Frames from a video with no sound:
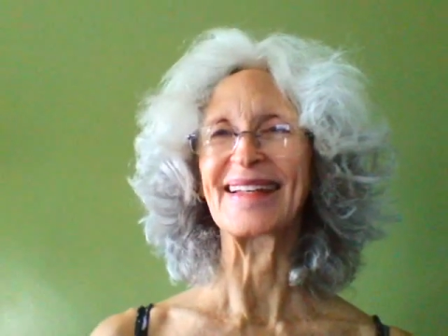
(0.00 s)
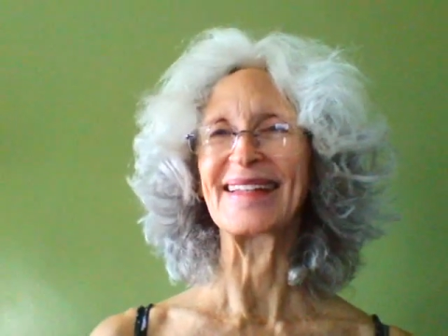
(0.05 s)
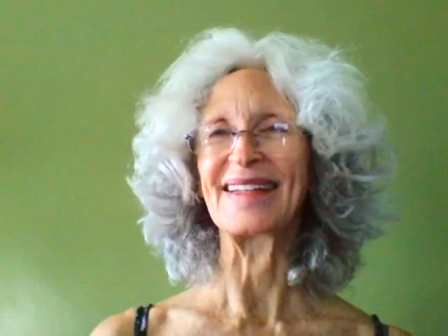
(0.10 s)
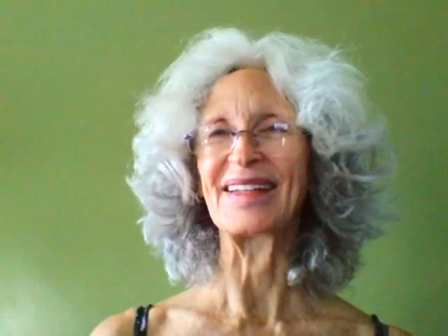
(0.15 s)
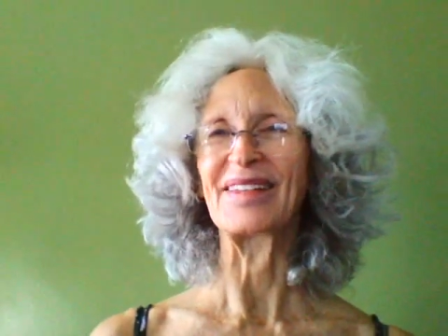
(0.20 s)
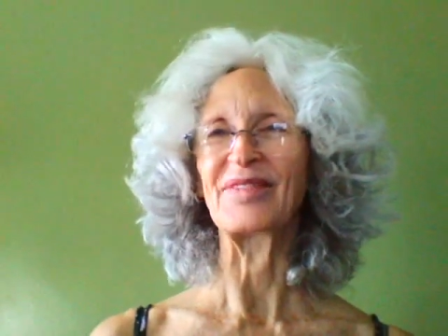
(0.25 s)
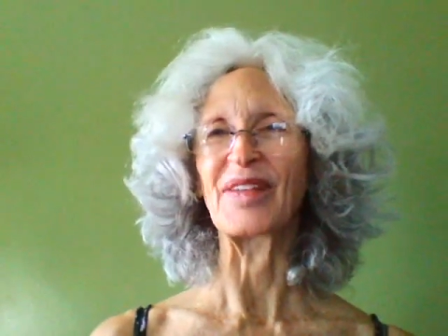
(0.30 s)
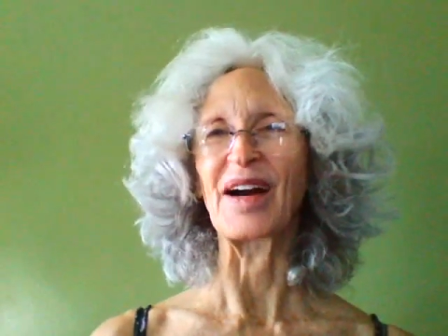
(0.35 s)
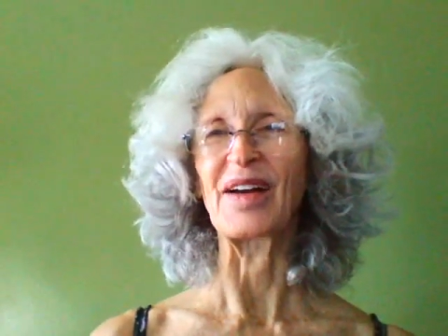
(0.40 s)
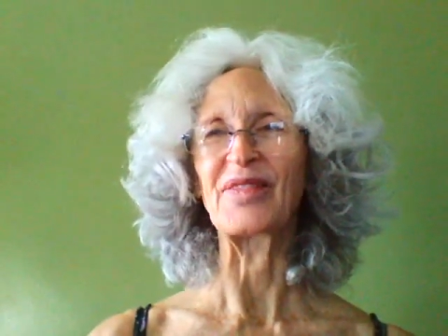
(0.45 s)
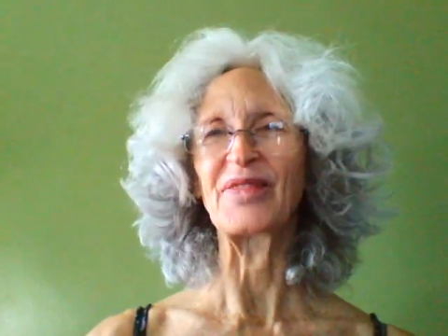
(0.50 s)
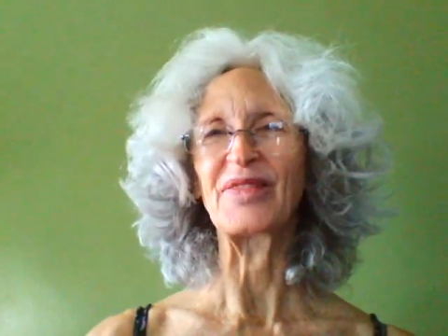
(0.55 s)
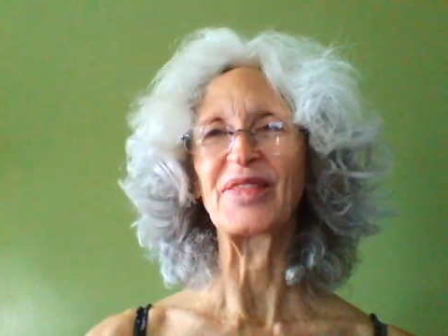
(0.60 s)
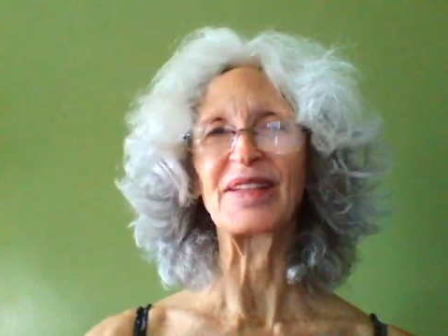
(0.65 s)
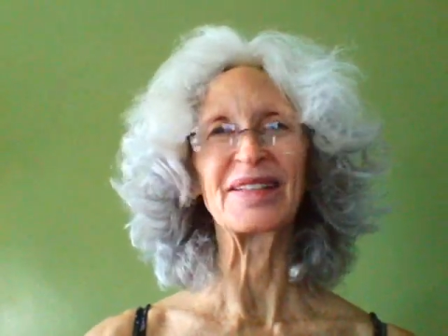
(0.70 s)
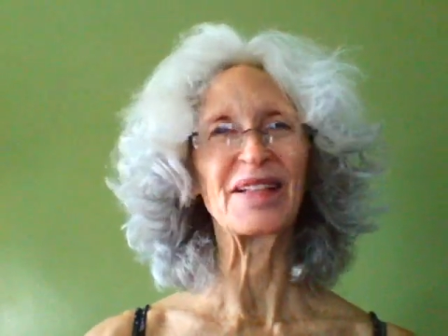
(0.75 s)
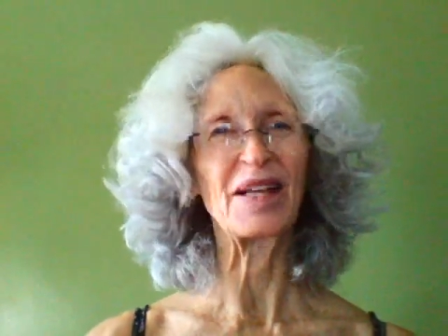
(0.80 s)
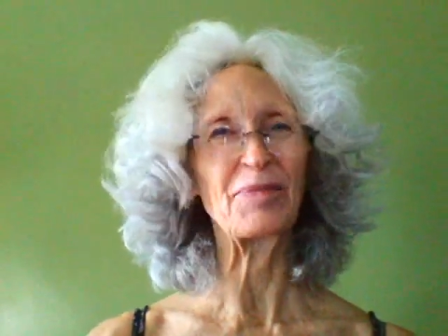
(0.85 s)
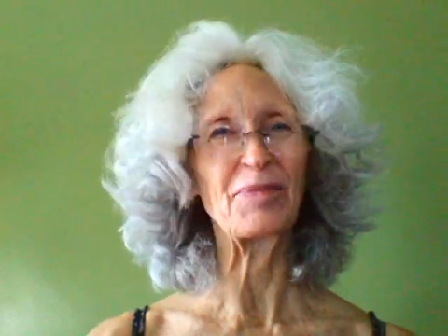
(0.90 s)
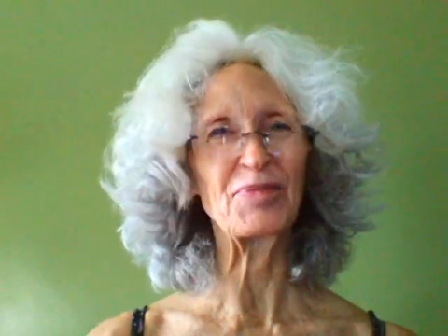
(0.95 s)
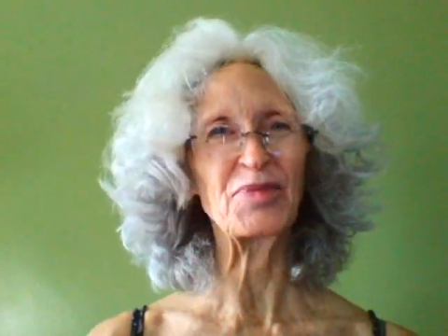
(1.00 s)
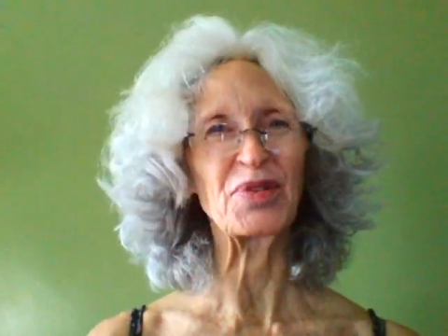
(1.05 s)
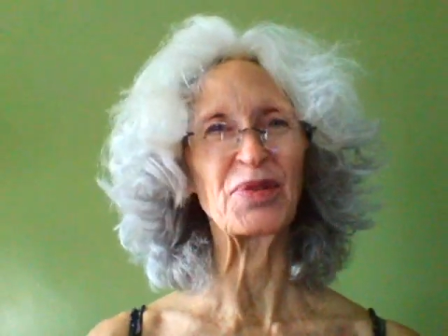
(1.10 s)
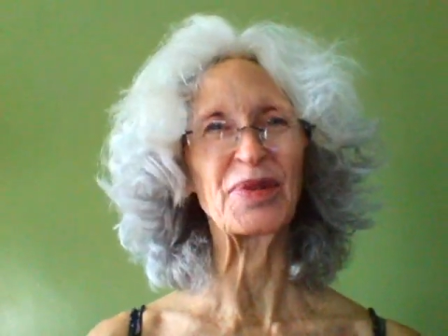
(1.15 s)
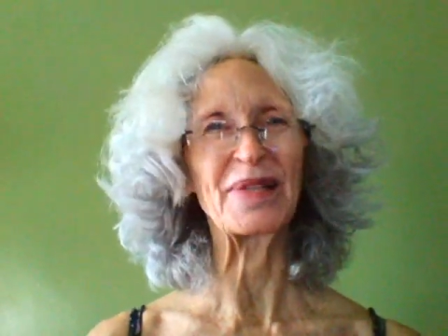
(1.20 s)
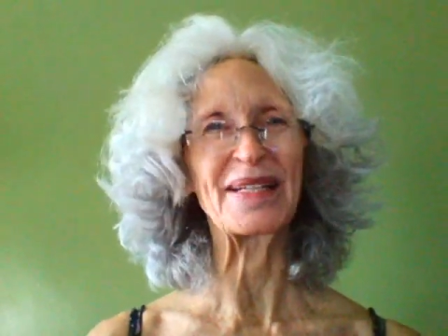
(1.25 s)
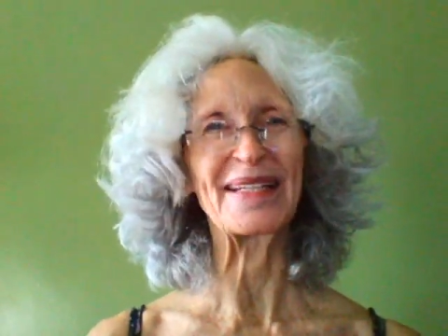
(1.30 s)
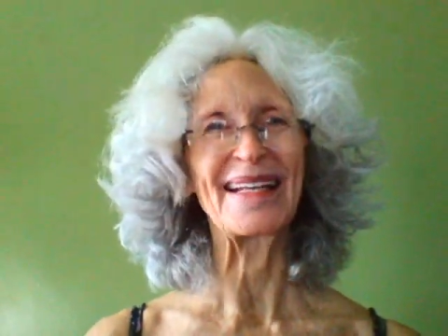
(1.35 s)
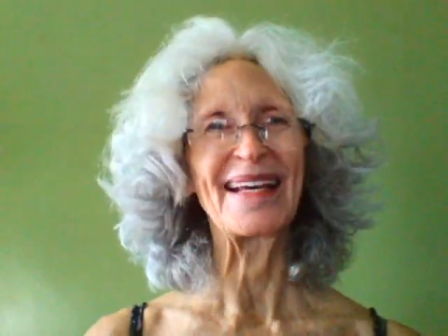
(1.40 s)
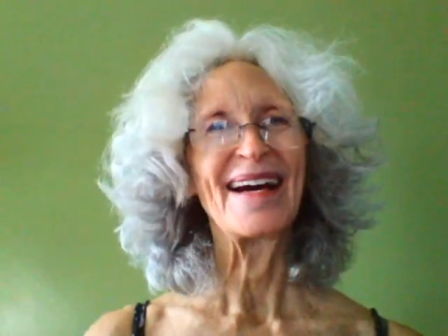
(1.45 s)
And if I feel up
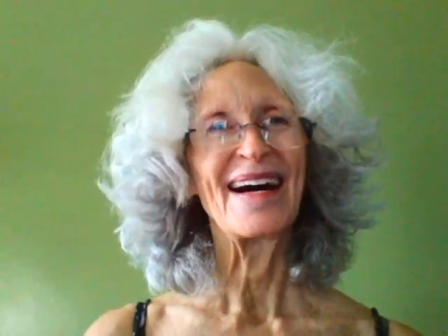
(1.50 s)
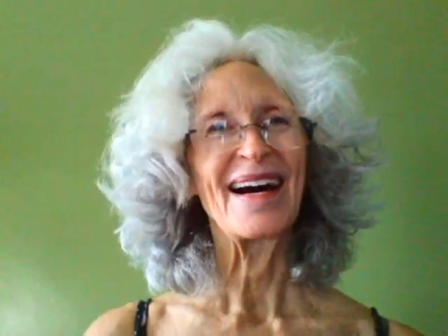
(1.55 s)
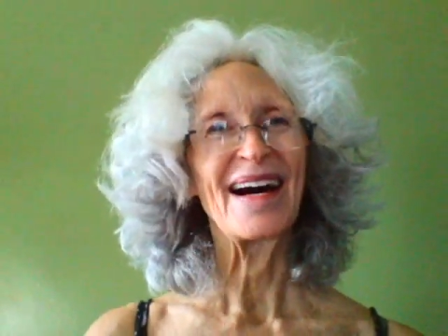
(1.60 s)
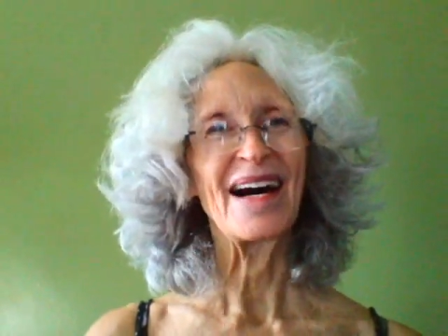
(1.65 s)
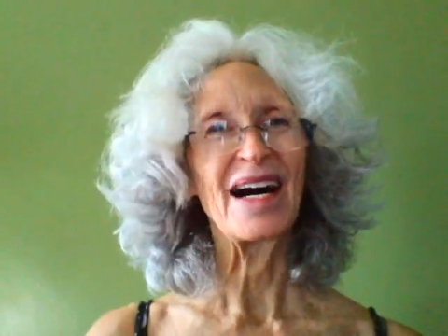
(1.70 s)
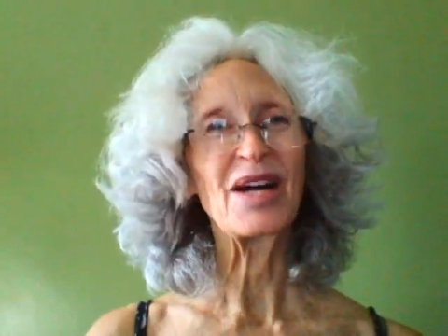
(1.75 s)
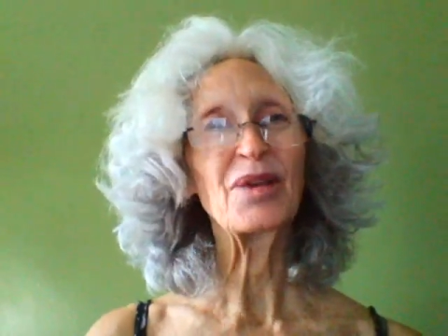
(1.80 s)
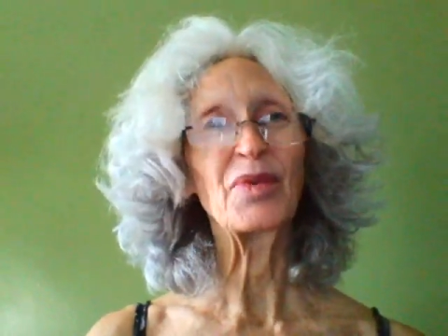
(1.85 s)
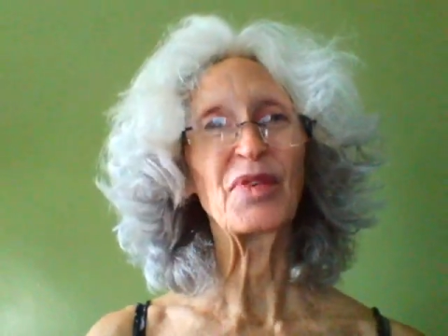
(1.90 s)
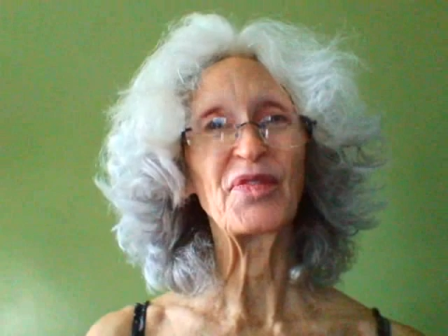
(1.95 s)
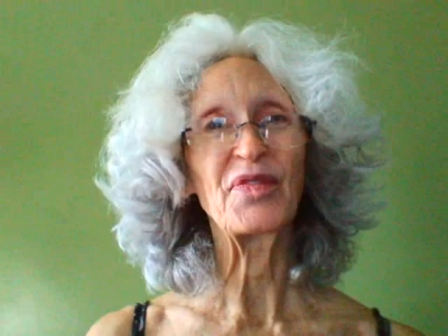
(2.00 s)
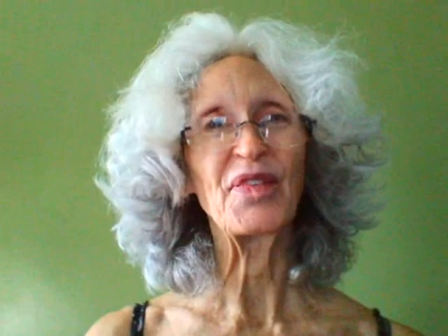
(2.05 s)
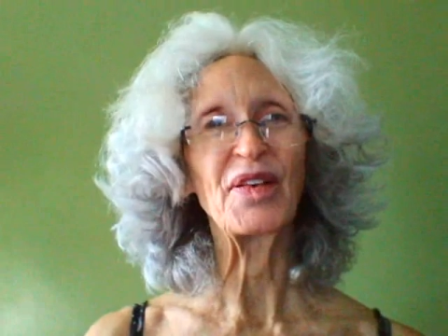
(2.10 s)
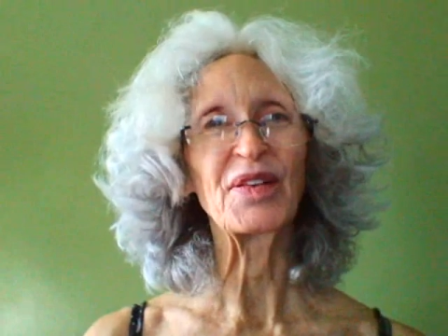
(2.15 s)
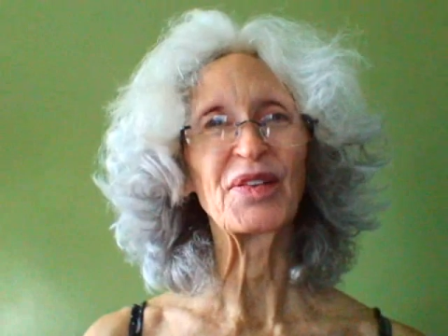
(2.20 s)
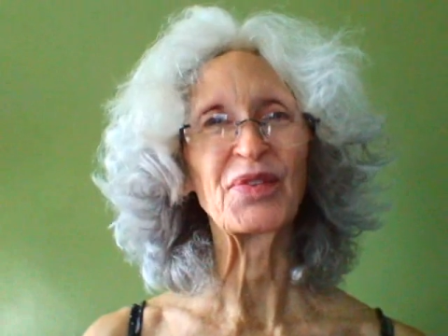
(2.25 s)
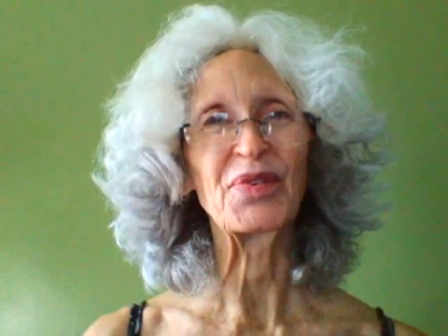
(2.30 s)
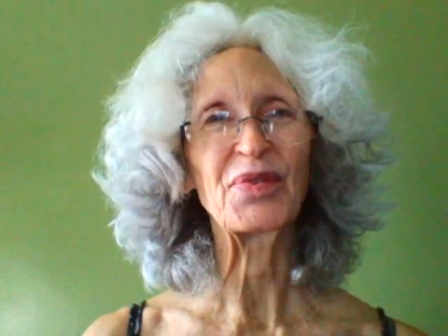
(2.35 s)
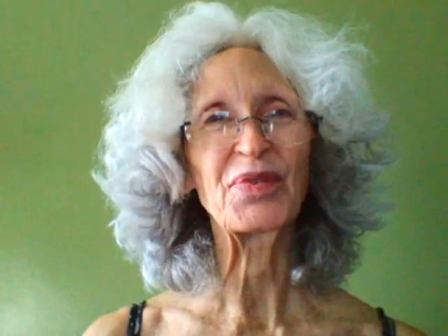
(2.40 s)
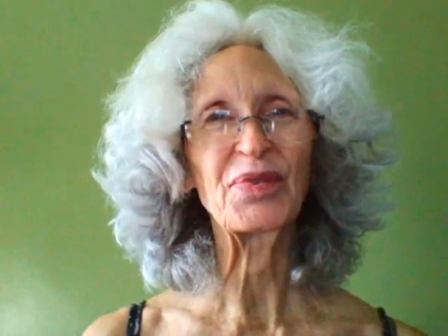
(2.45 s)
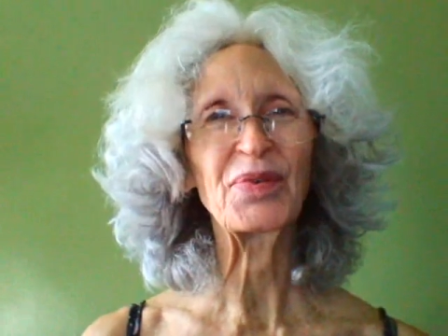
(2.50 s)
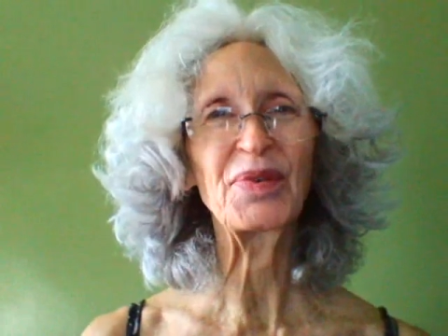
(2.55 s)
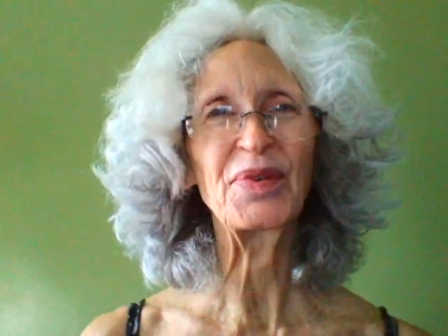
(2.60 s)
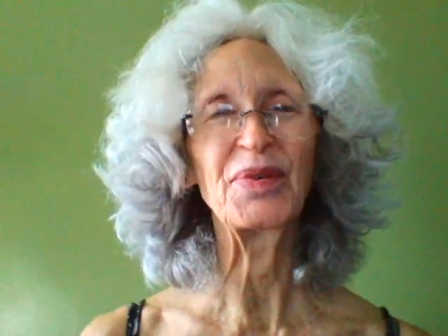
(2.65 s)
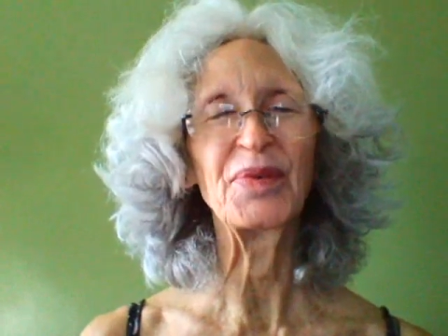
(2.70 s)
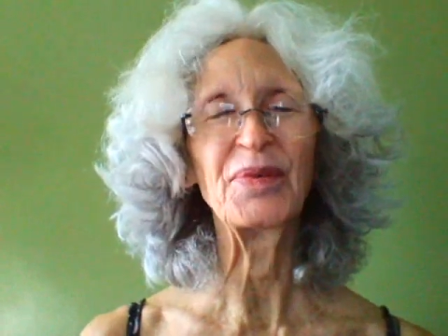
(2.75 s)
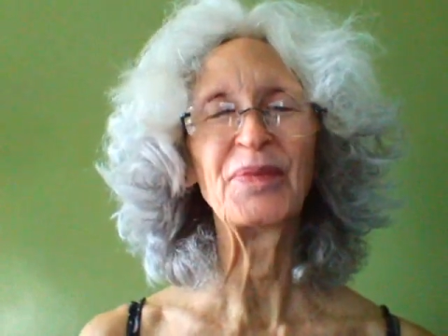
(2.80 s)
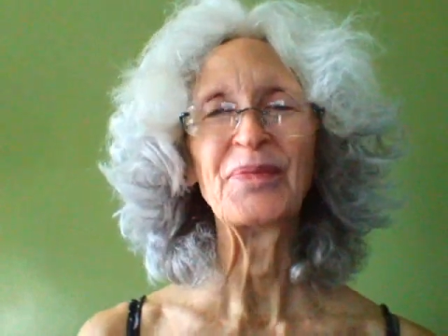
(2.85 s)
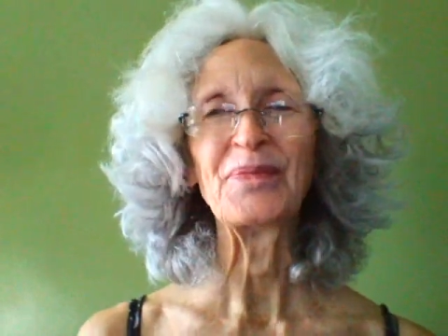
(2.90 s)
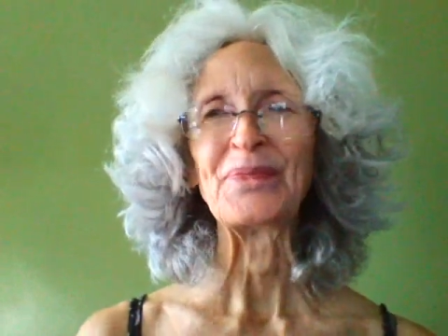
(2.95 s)
to it, I will follow
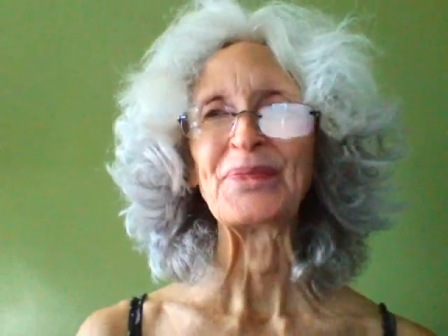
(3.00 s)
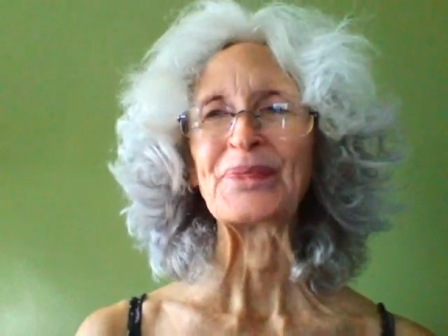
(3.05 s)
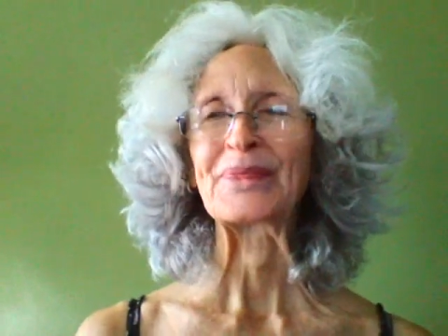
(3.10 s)
through.